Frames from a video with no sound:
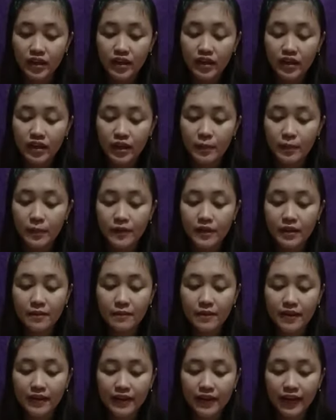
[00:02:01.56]
Capital
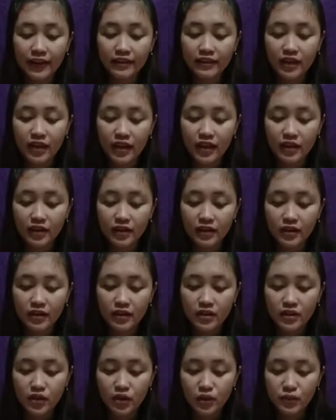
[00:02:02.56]
markets are
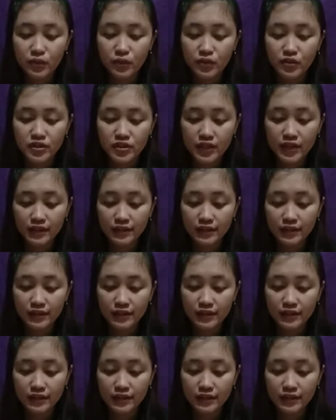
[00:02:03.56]
composed